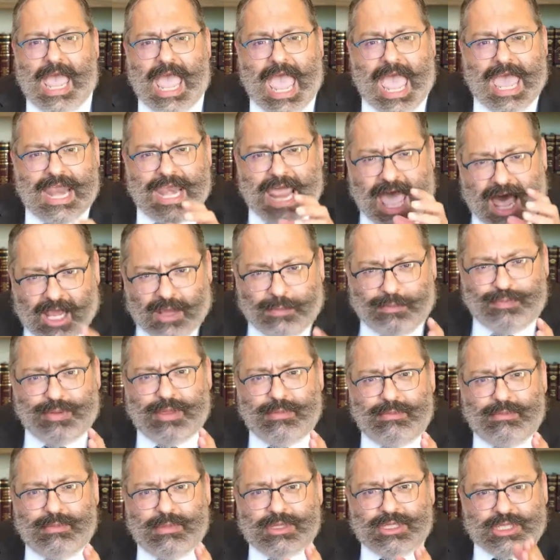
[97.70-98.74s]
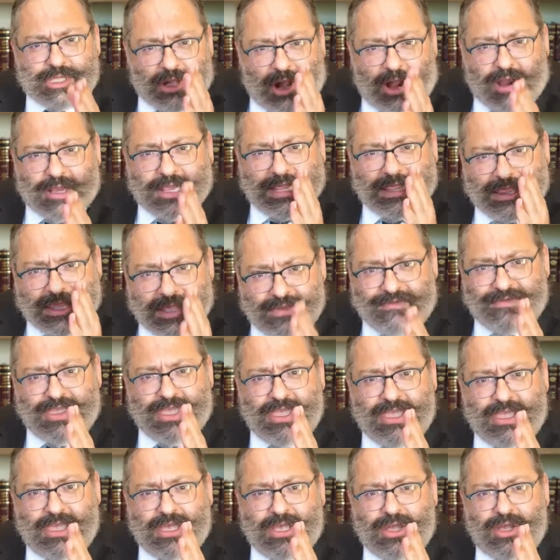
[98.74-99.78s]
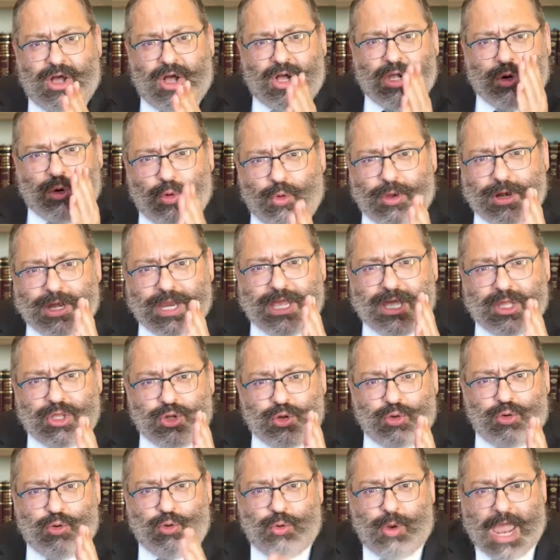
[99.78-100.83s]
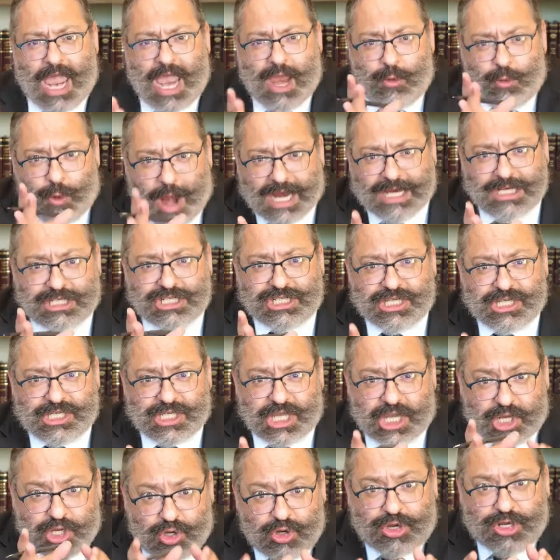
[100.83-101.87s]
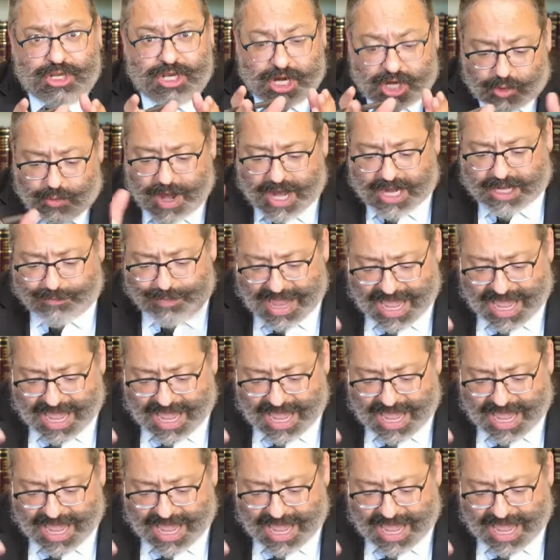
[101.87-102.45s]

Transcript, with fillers: And help him start living according to a righteous, a good, a correct